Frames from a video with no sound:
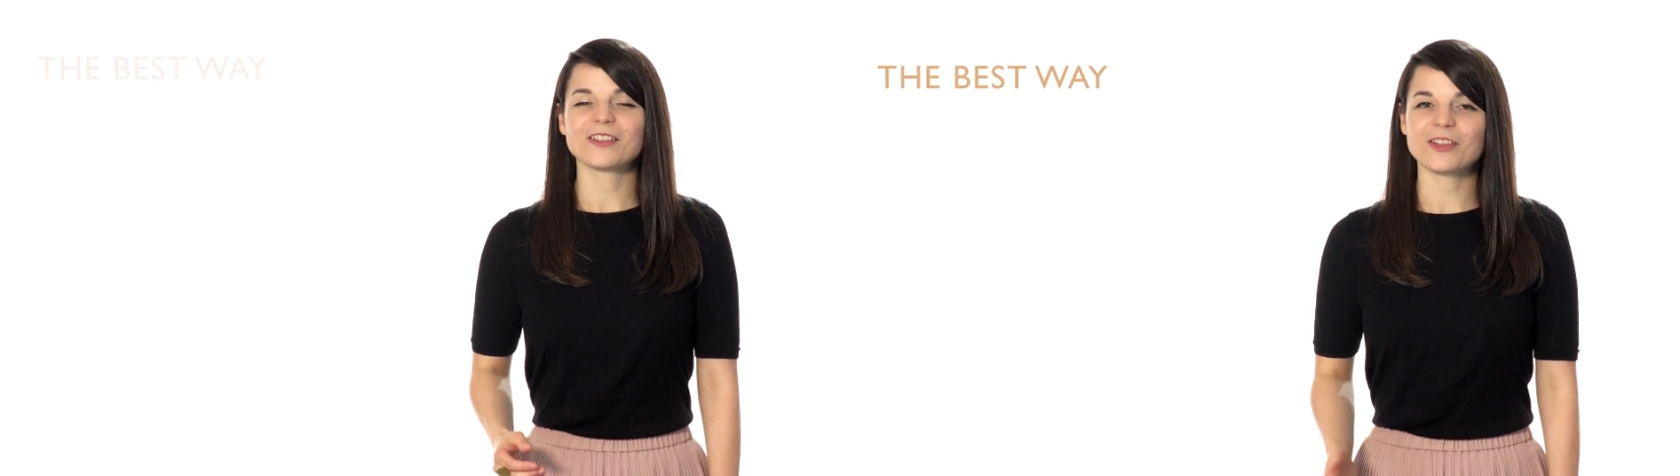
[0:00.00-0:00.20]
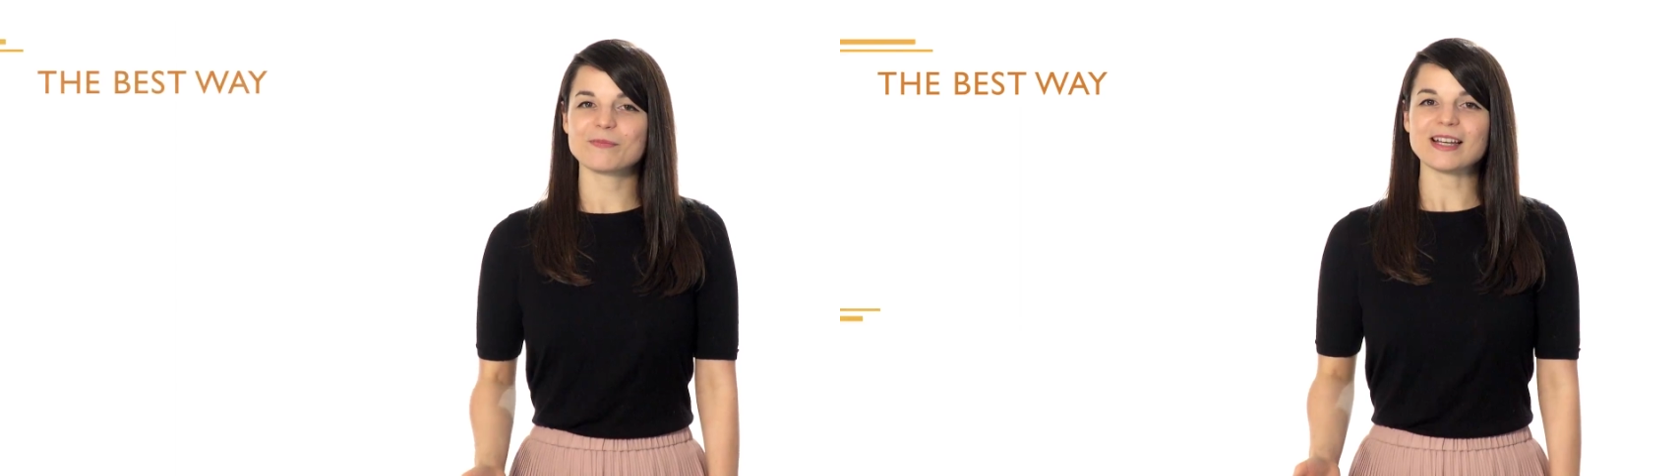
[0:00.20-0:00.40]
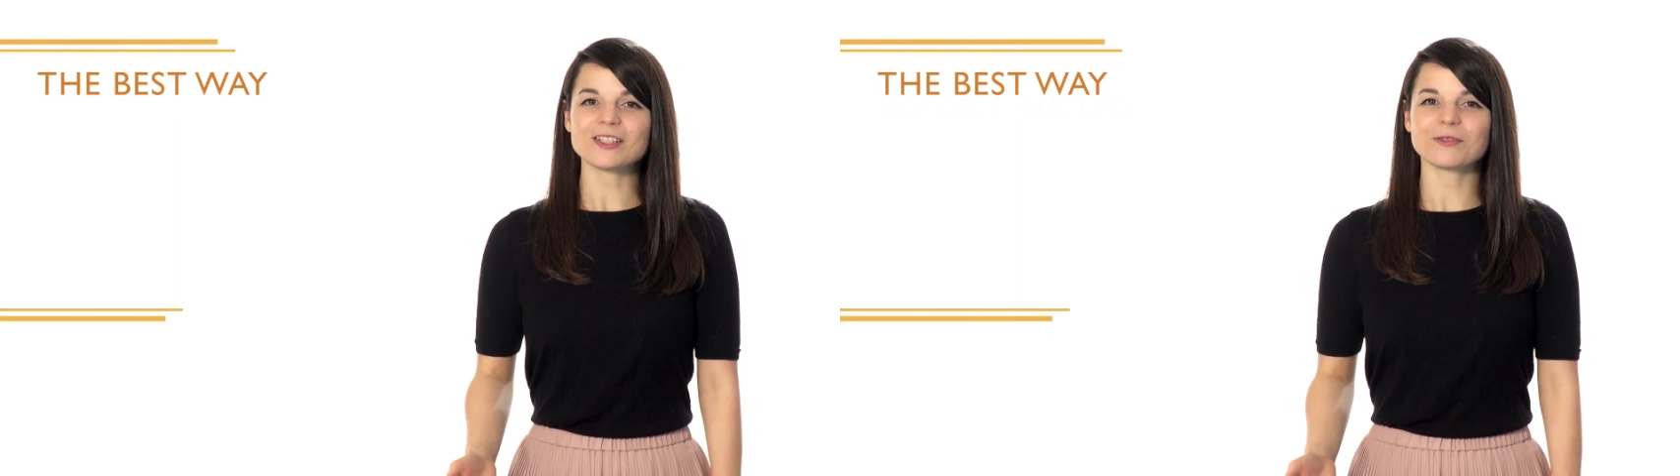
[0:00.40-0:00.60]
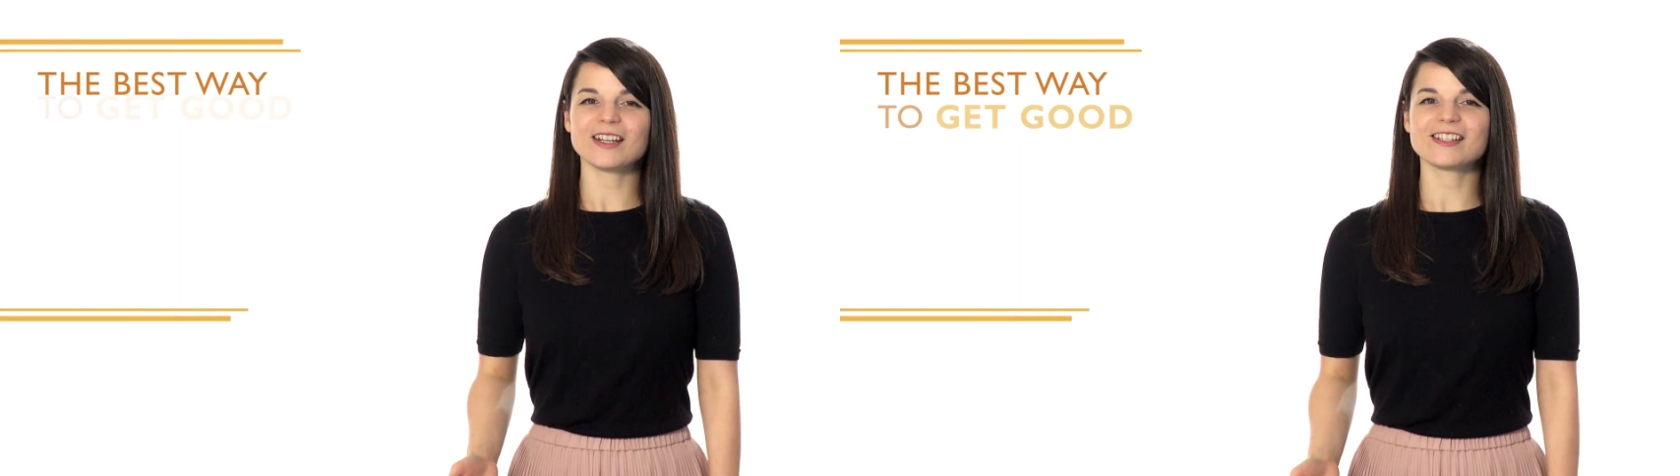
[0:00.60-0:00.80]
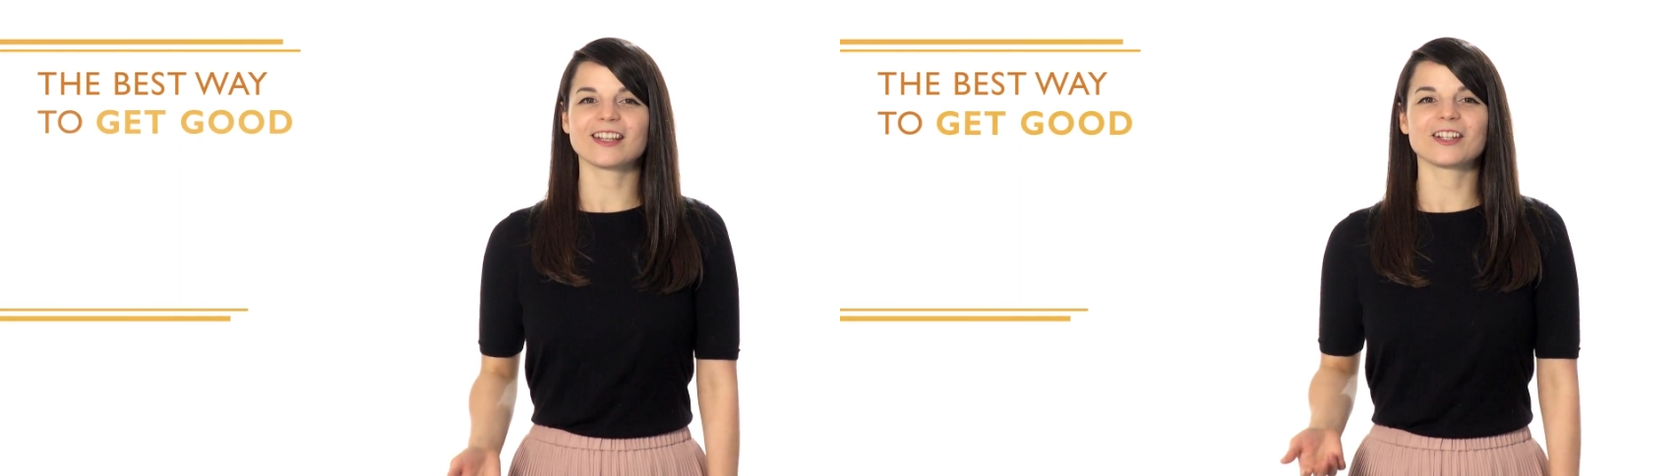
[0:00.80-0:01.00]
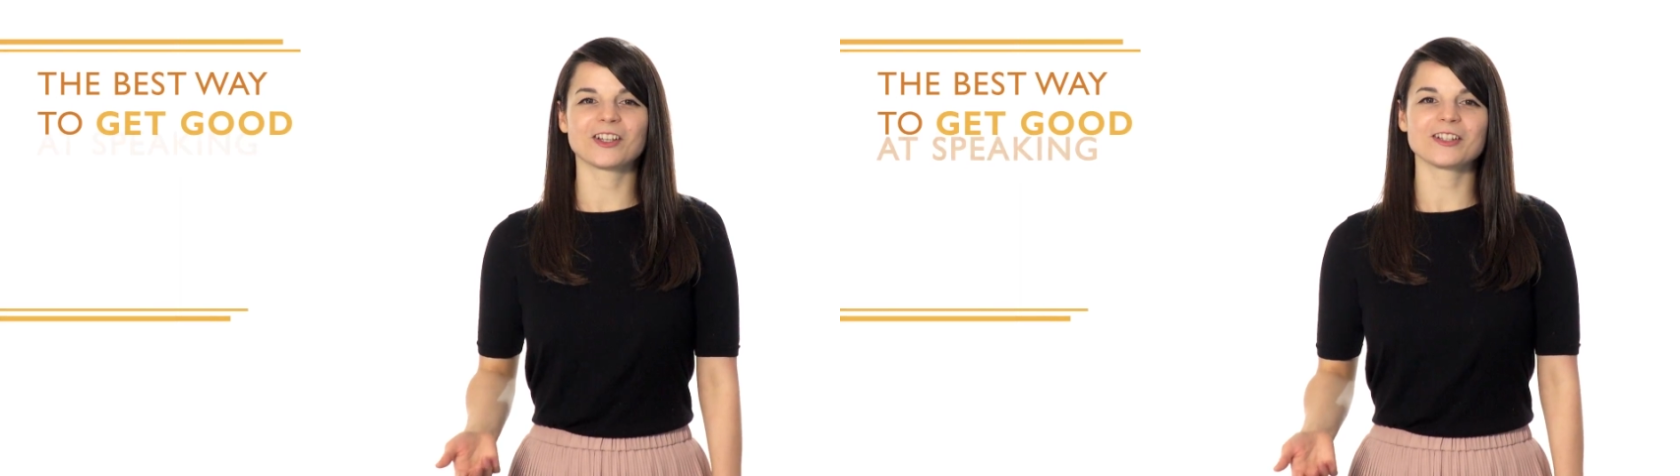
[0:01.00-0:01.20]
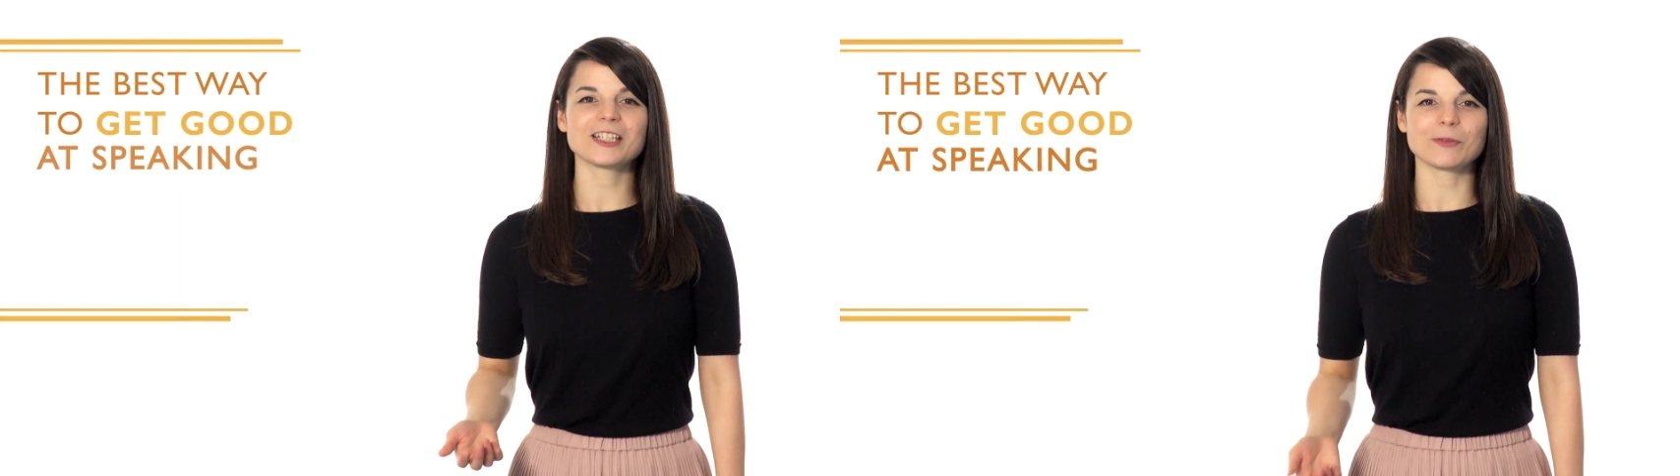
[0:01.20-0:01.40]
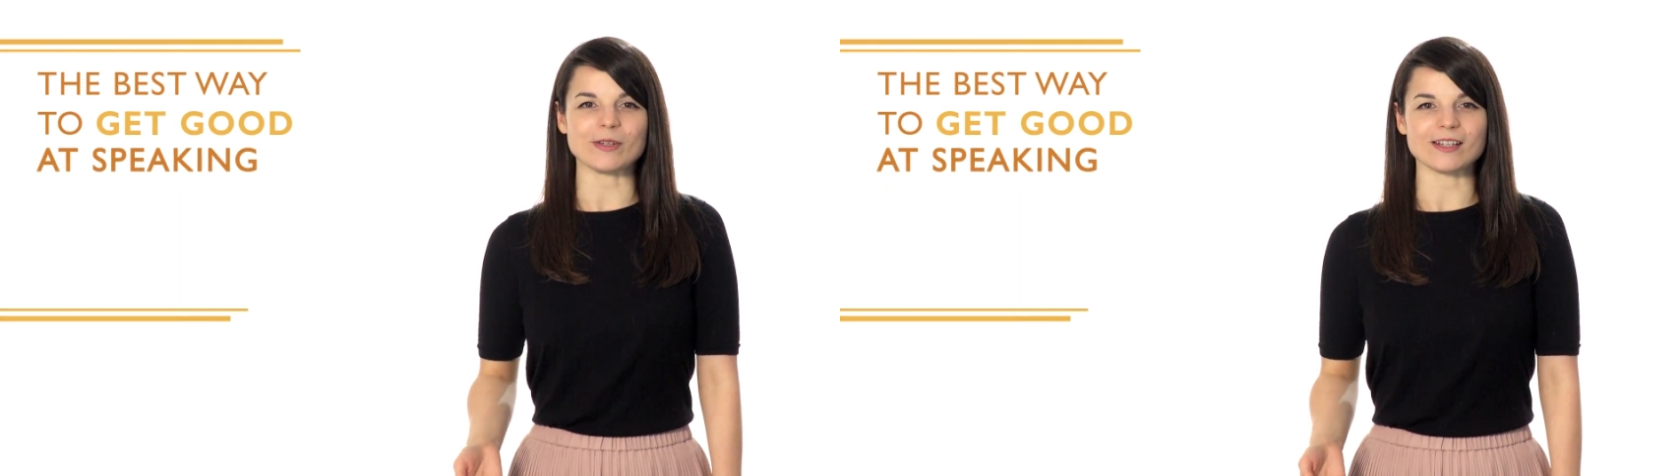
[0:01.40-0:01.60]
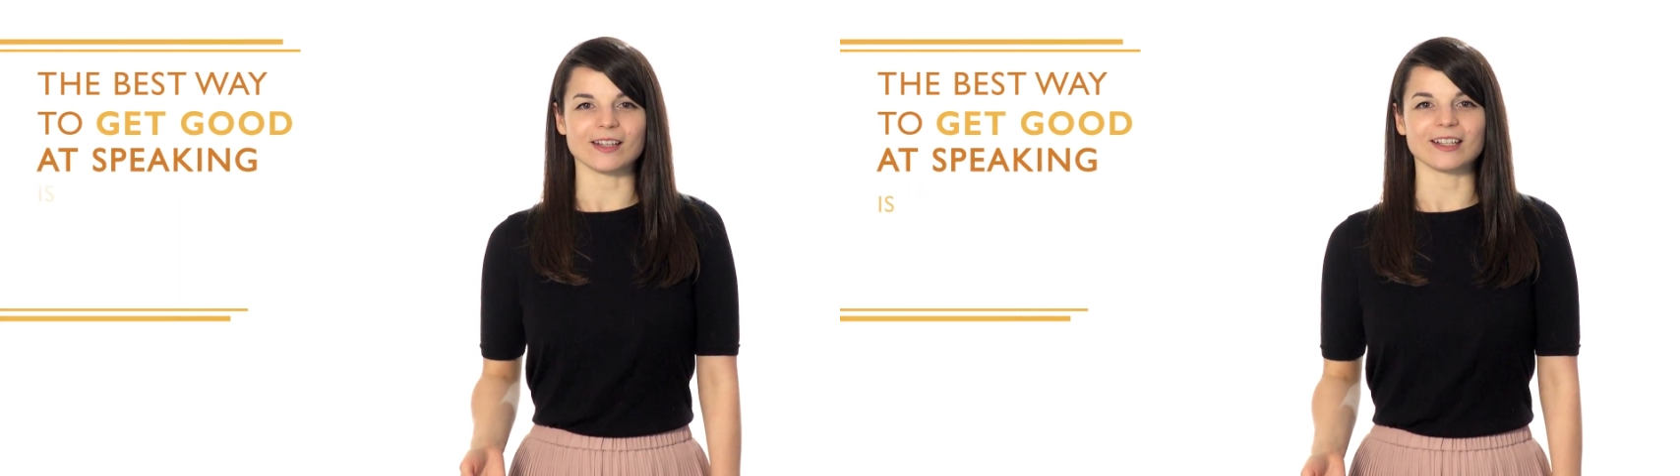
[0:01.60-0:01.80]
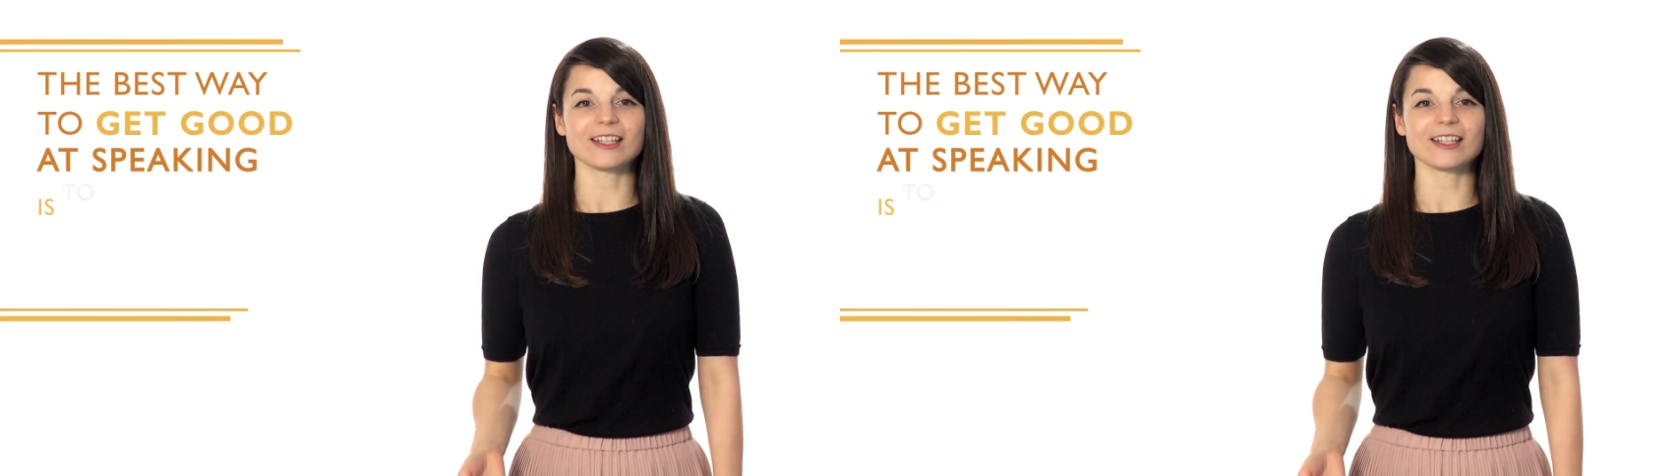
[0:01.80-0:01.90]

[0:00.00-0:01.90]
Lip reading: The best way to get good at speaking